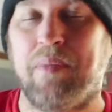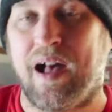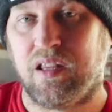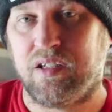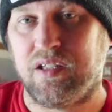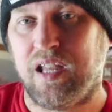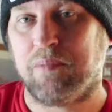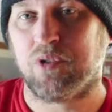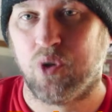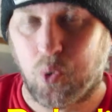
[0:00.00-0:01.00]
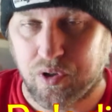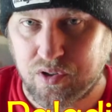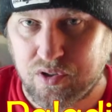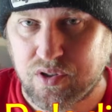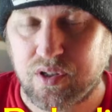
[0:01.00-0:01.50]
Paladin named
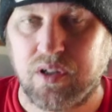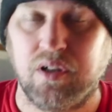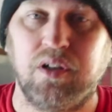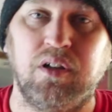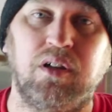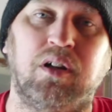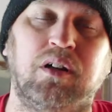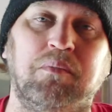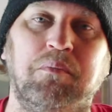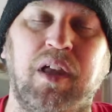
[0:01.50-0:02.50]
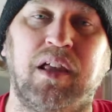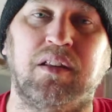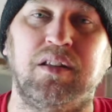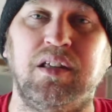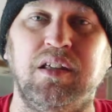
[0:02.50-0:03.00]
Quartz.
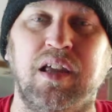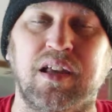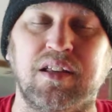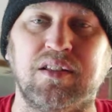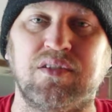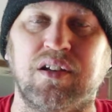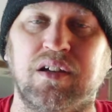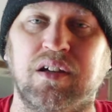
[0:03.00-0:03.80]
And he has